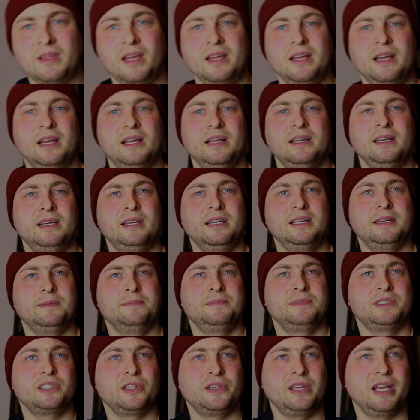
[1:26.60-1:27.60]

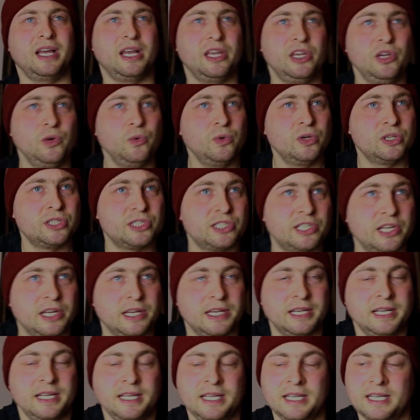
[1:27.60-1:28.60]
So yeah,
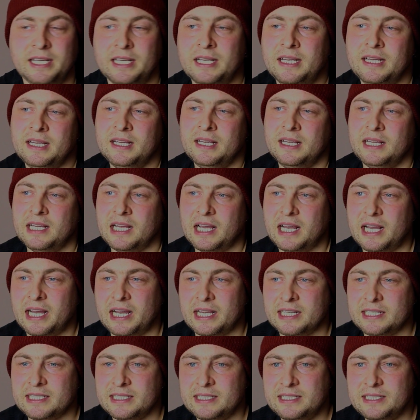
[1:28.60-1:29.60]
youngster.
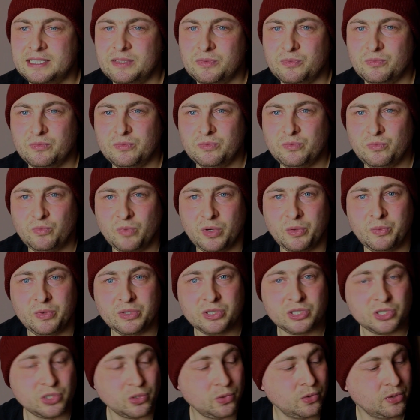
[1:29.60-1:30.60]
And we
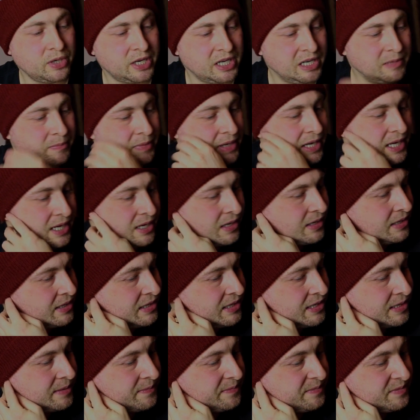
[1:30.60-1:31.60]
was talking
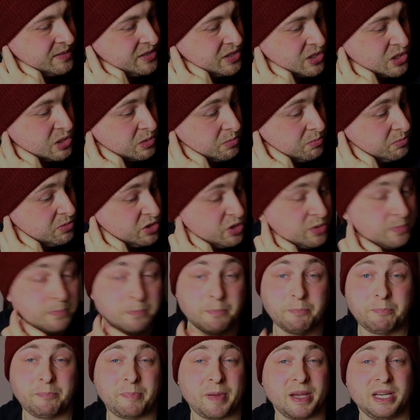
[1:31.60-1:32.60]
about just
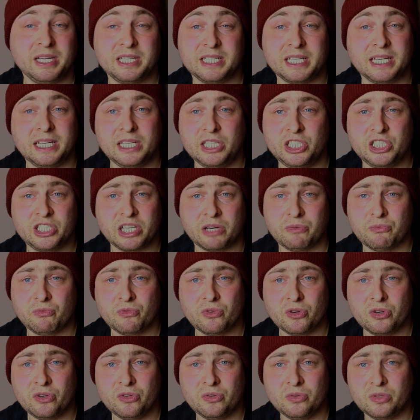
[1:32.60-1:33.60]
basic
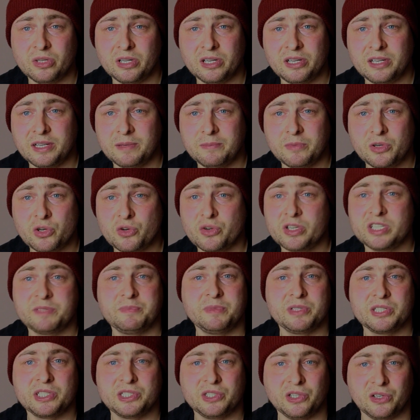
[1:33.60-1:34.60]
general
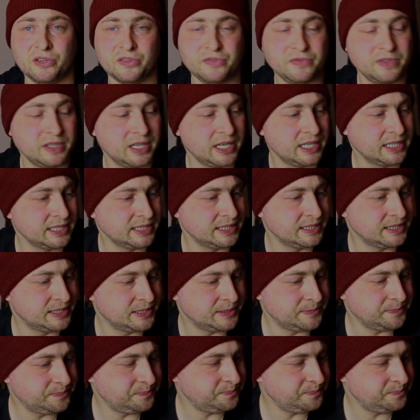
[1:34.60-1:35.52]
Christmas stuff, and